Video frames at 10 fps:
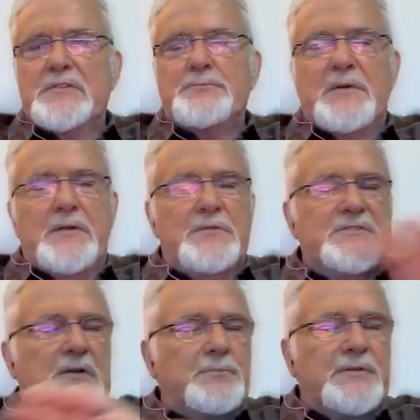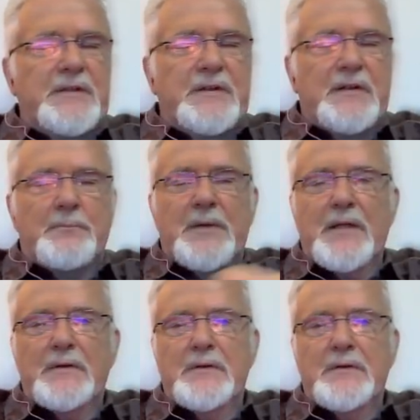But it was complete
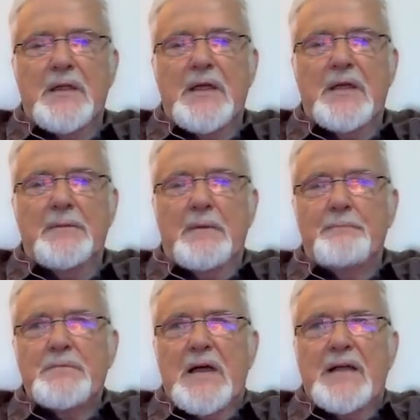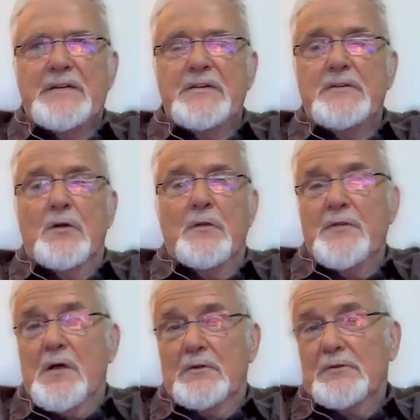abandon. And I didn't go to the
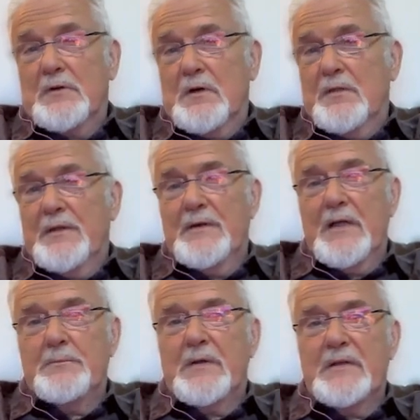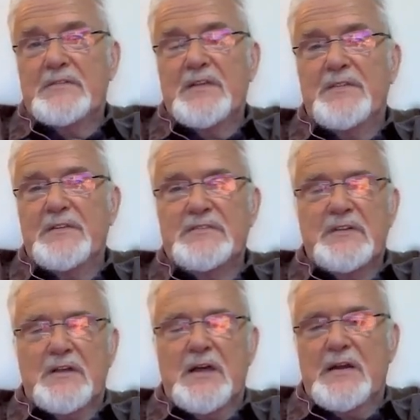altar call that night, but I said this to
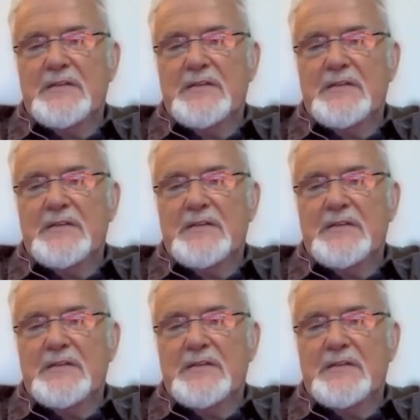God.